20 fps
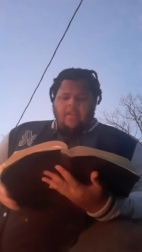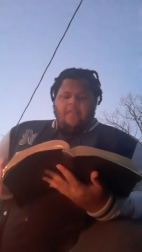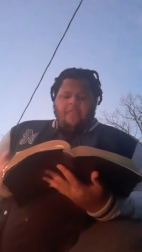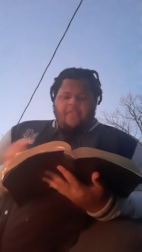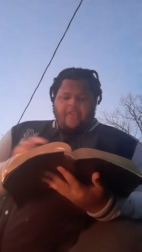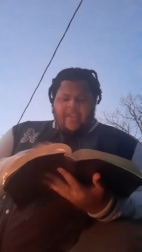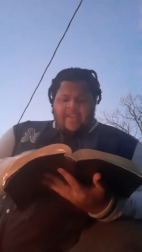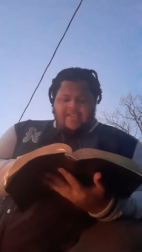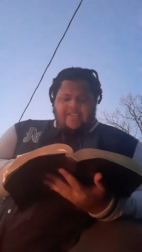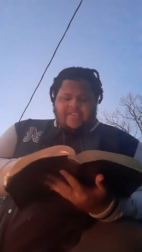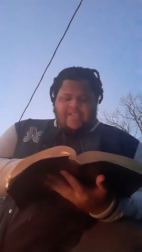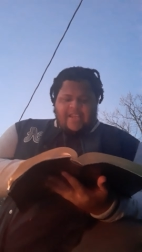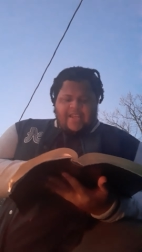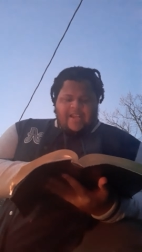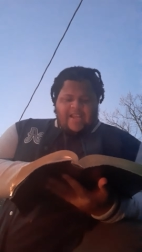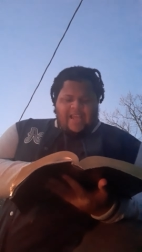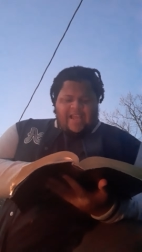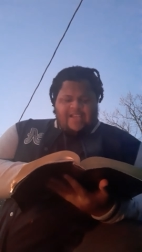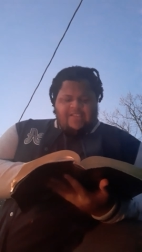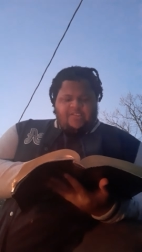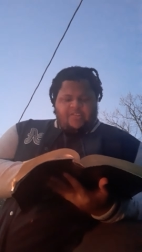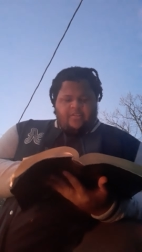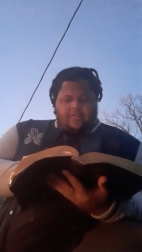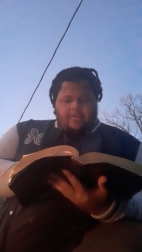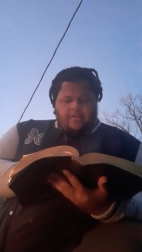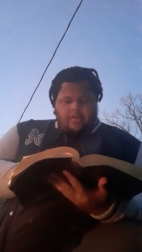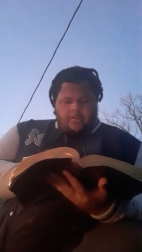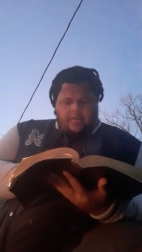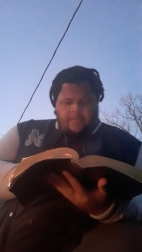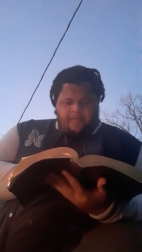Then said
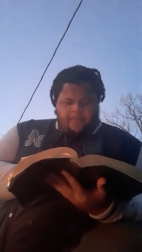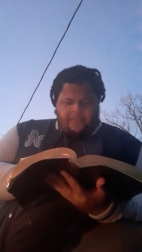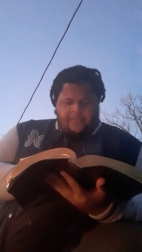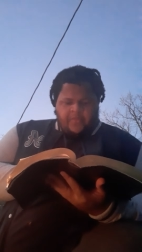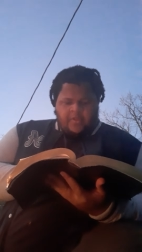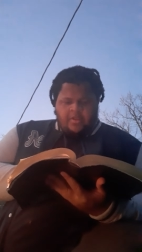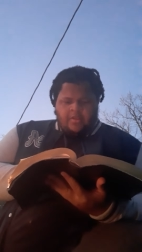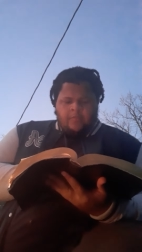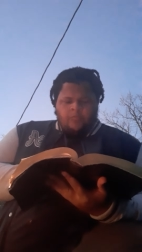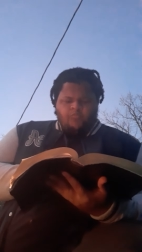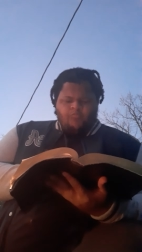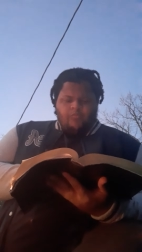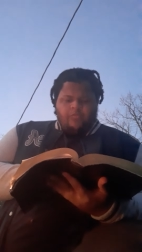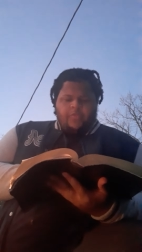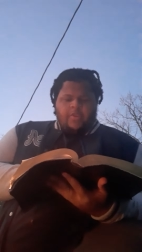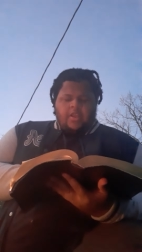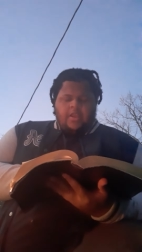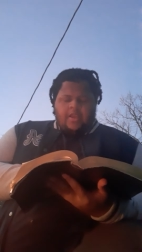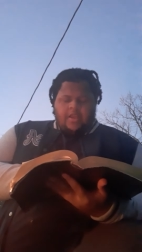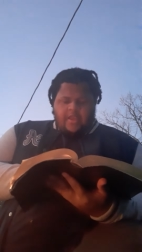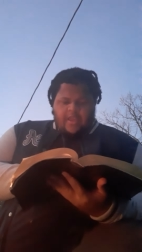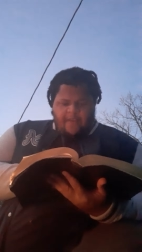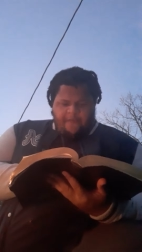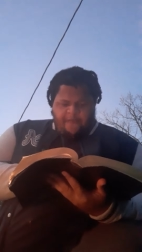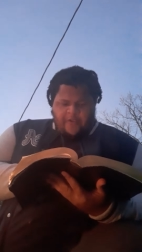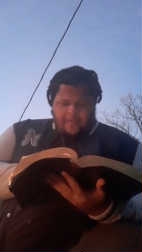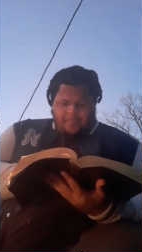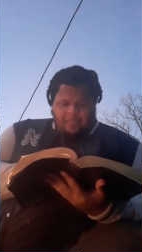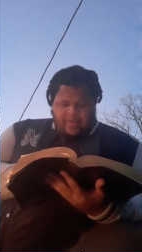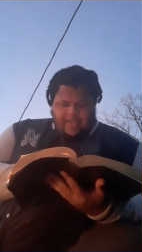Esther, if
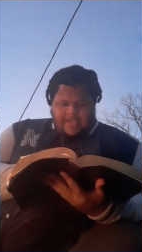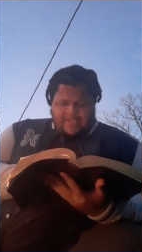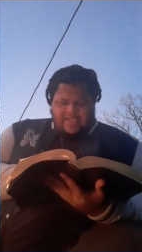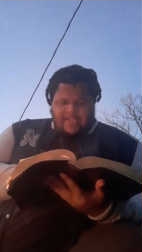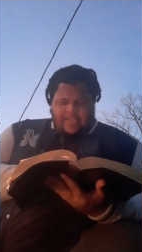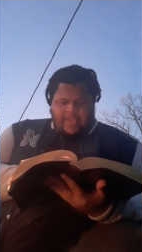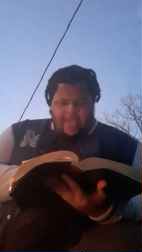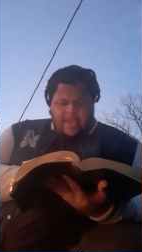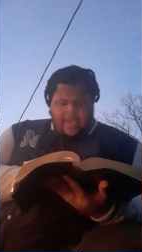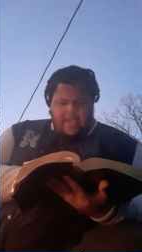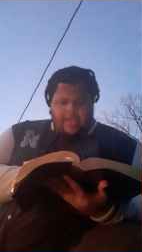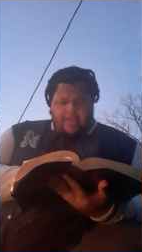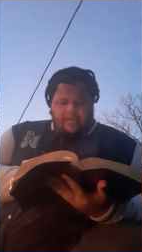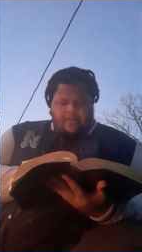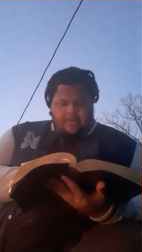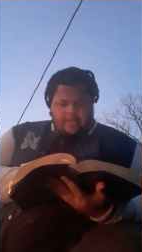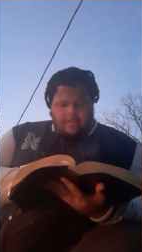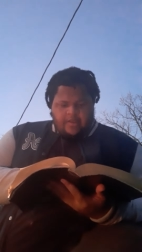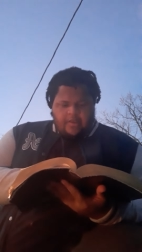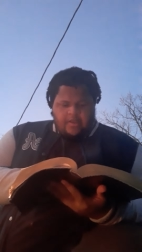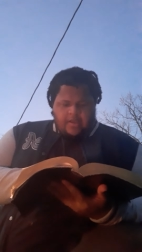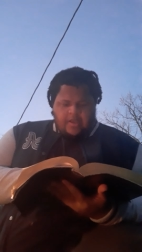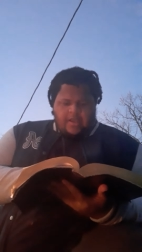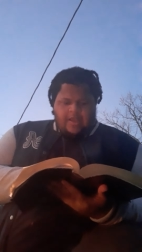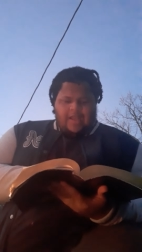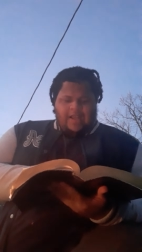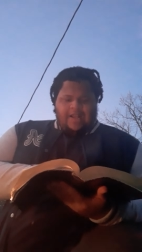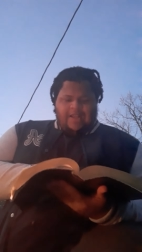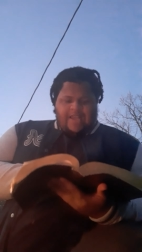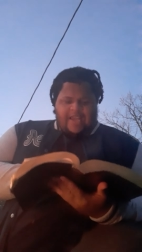it please the king,
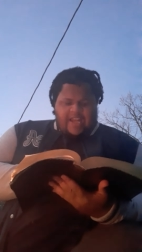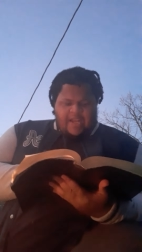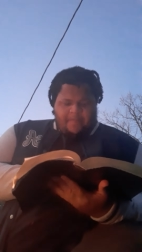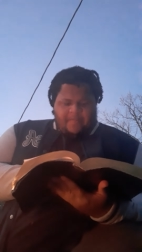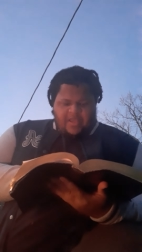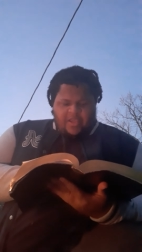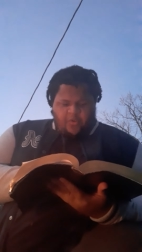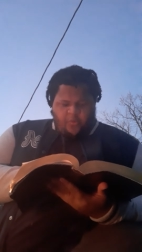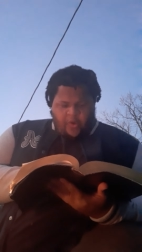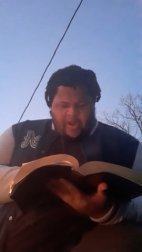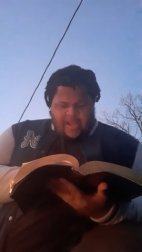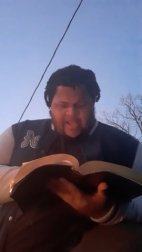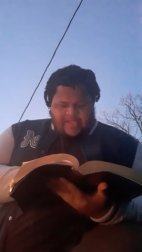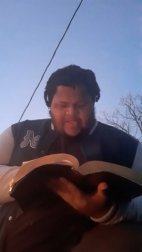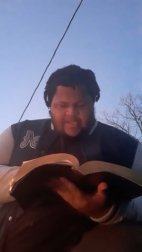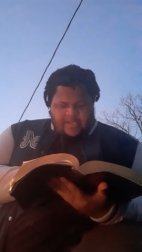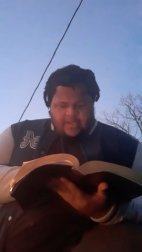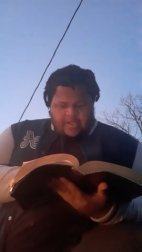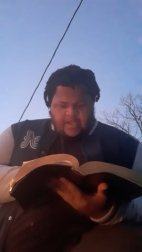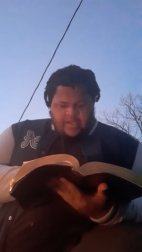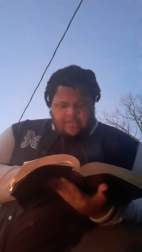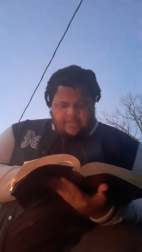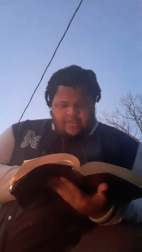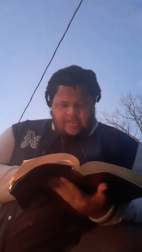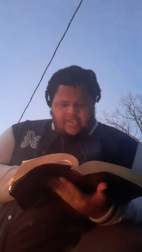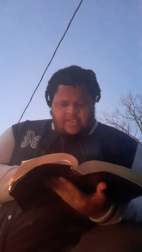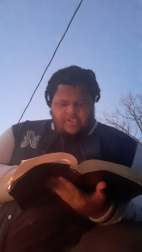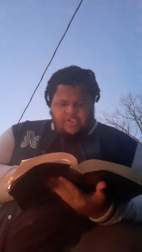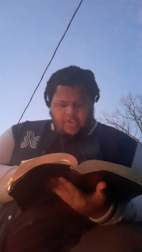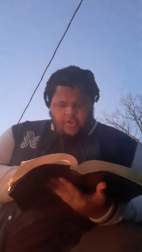let it be granted to
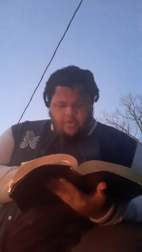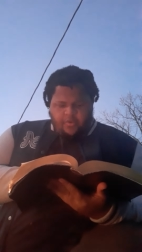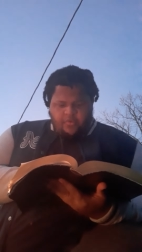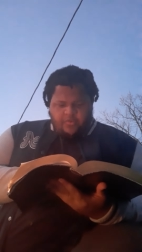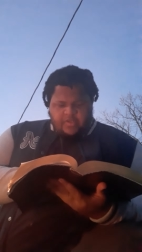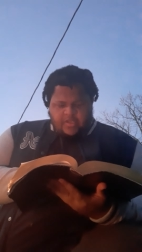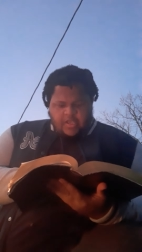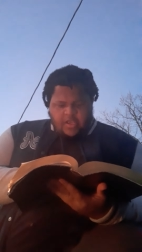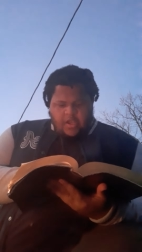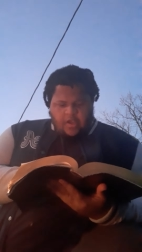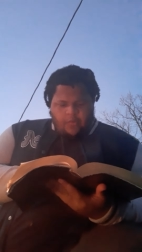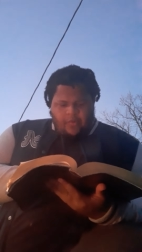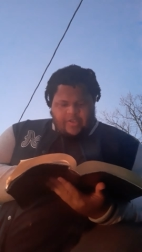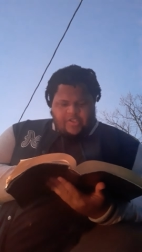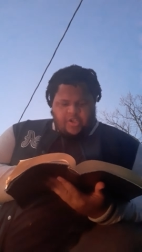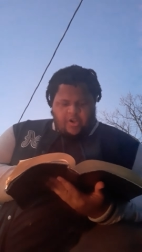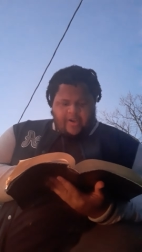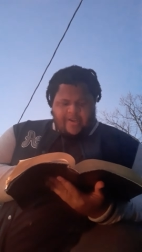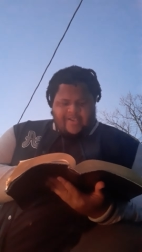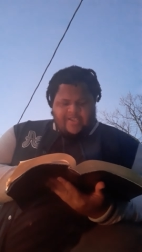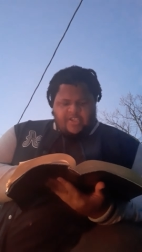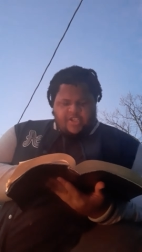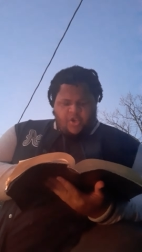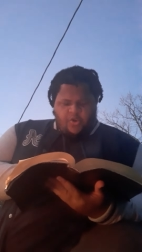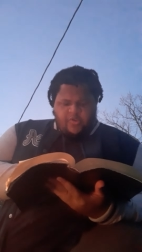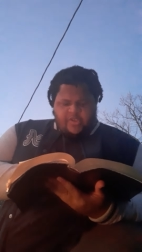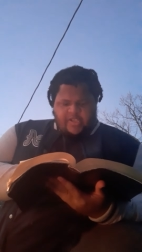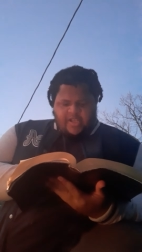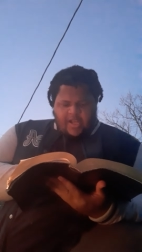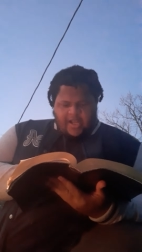the Jews which are in
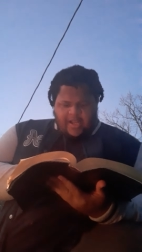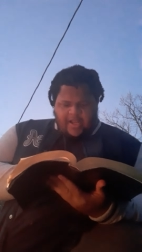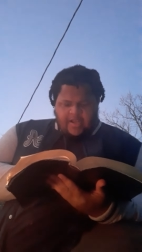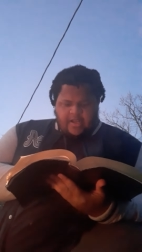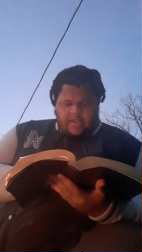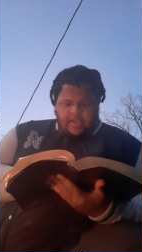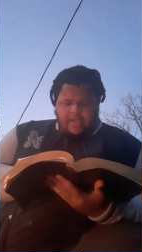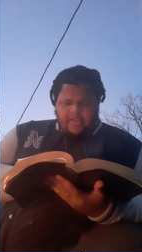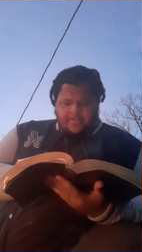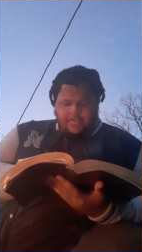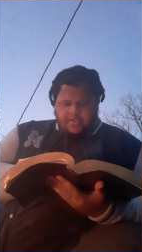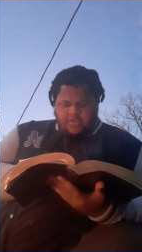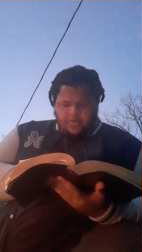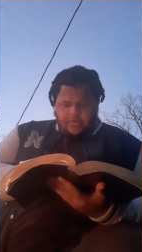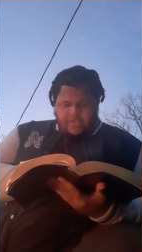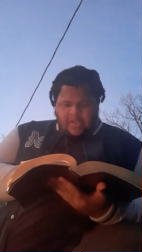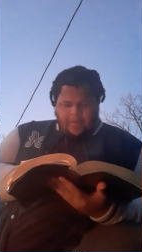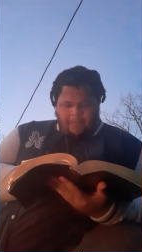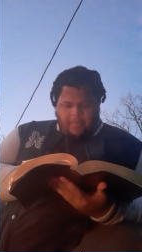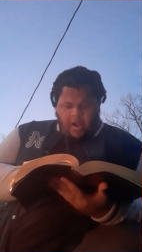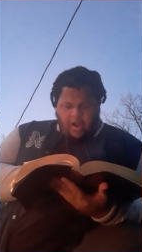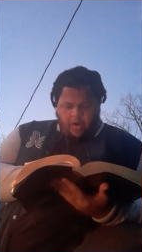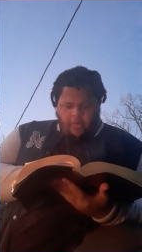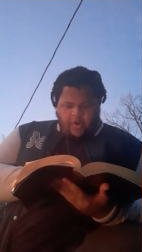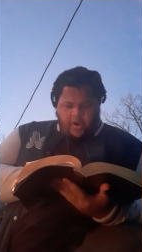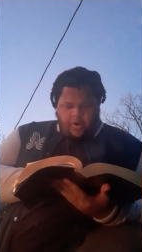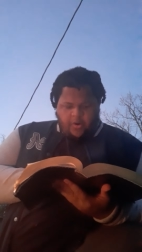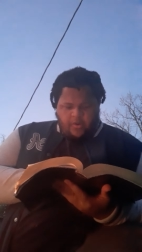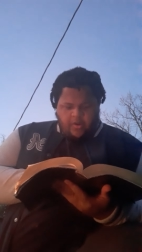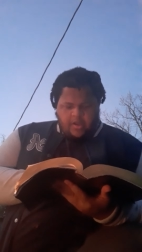Shushan to do
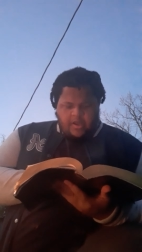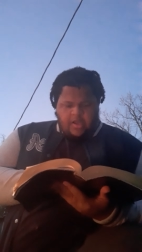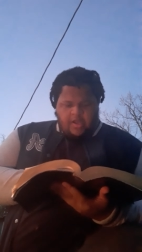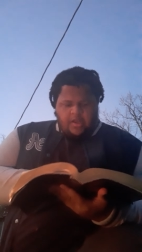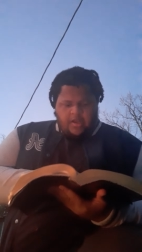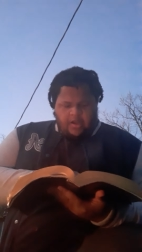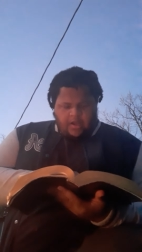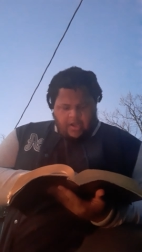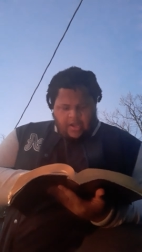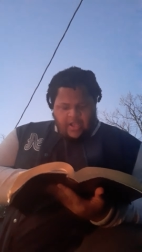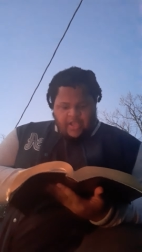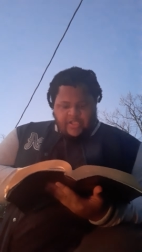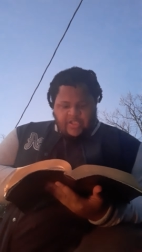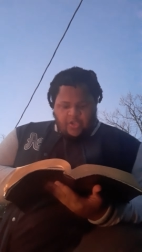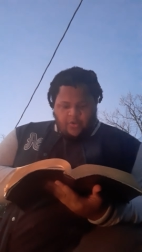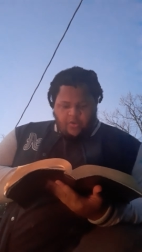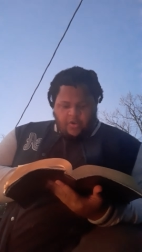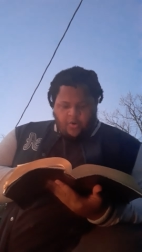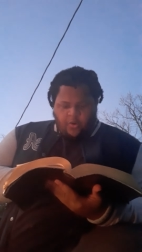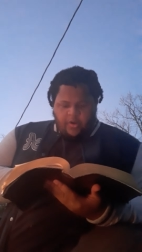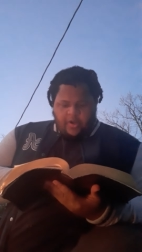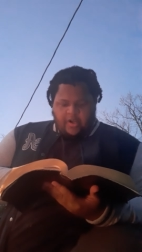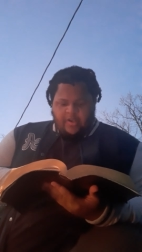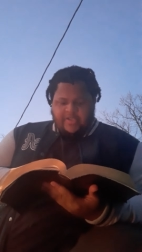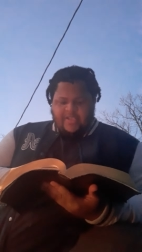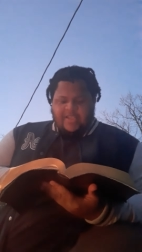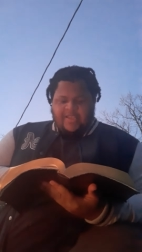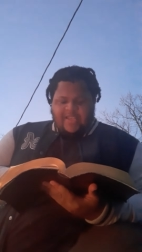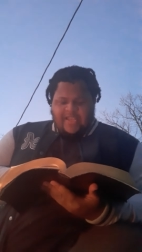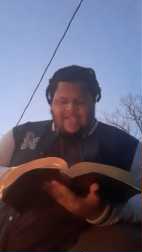tomorrow also according
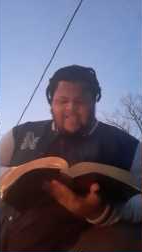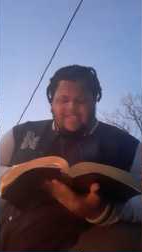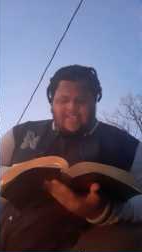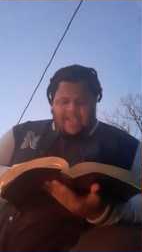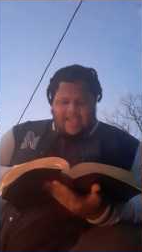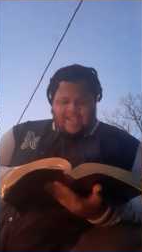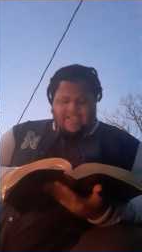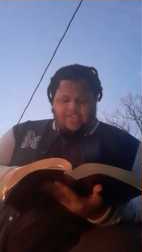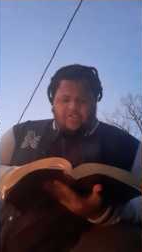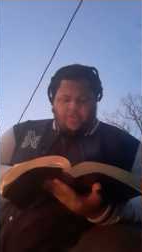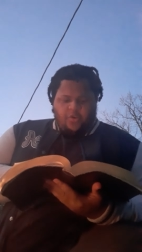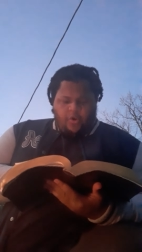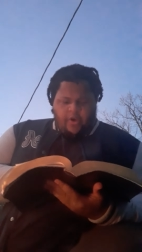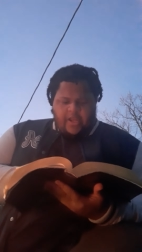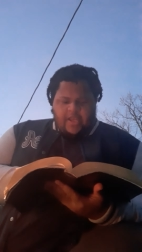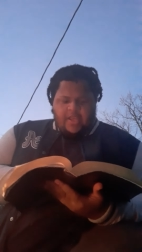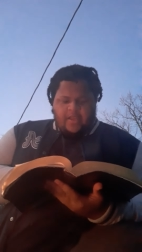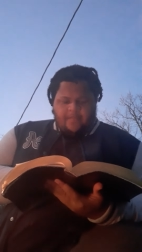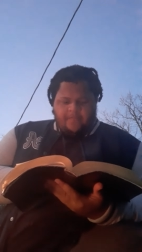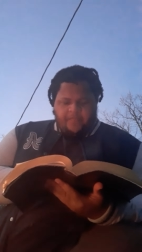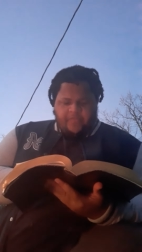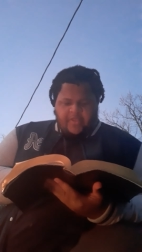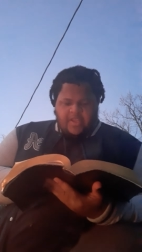unto this day's decree.